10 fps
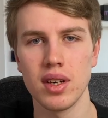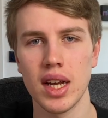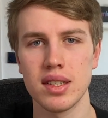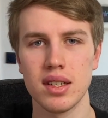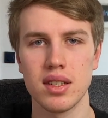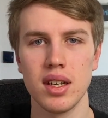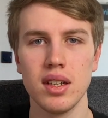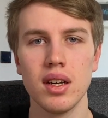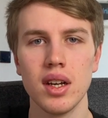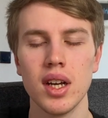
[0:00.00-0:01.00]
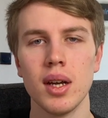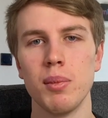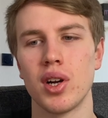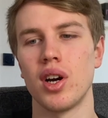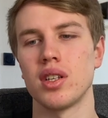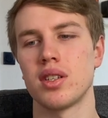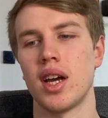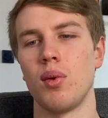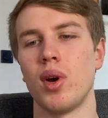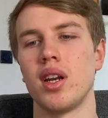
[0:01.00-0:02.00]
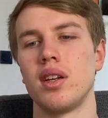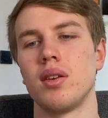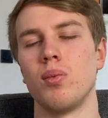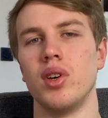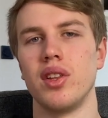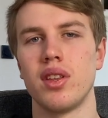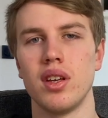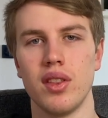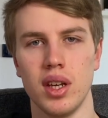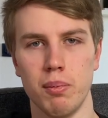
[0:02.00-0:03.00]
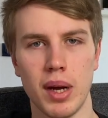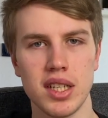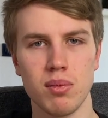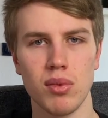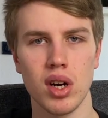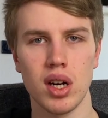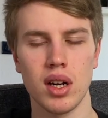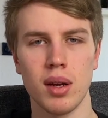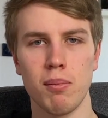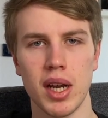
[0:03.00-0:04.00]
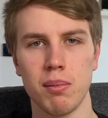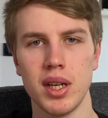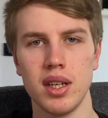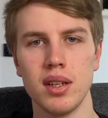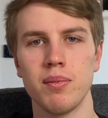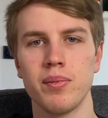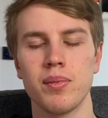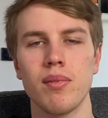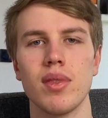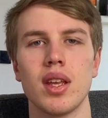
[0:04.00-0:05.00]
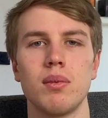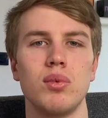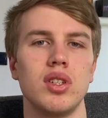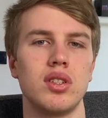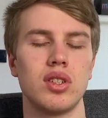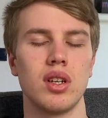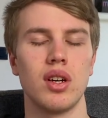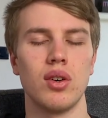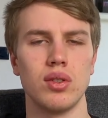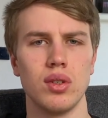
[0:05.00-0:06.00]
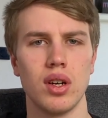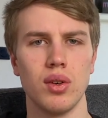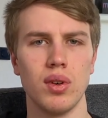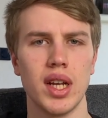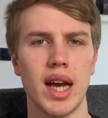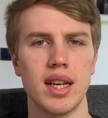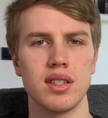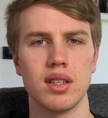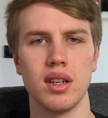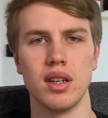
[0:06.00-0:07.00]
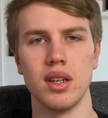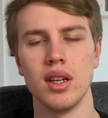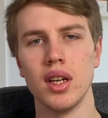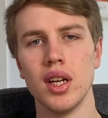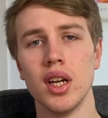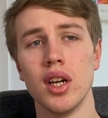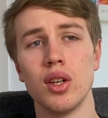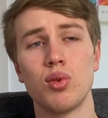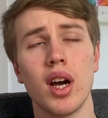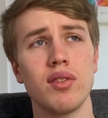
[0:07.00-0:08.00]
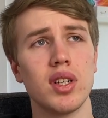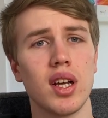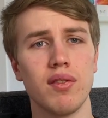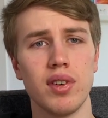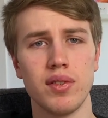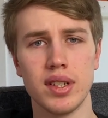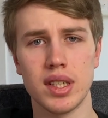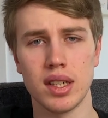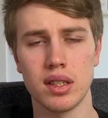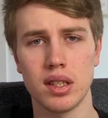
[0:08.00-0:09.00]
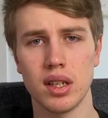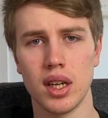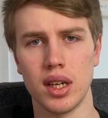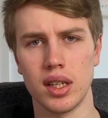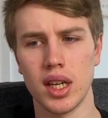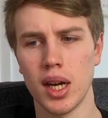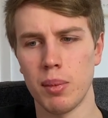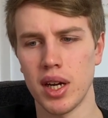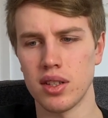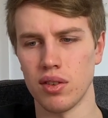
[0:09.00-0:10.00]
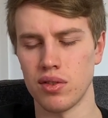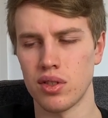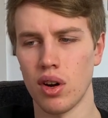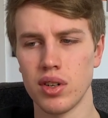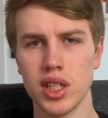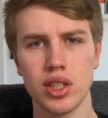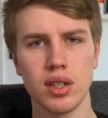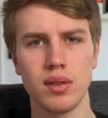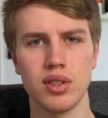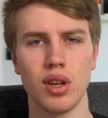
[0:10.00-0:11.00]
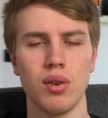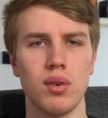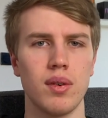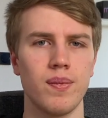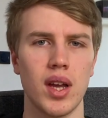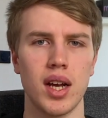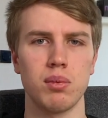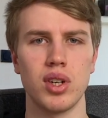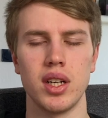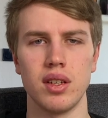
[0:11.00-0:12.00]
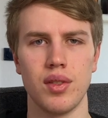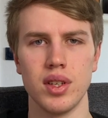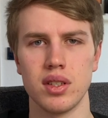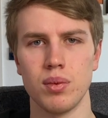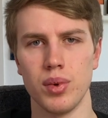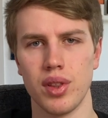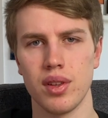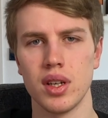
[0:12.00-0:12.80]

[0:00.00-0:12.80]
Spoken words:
SSD, because I went with the base model Mac Mini, which only has 256 gigabytes of storage. So I upgraded this with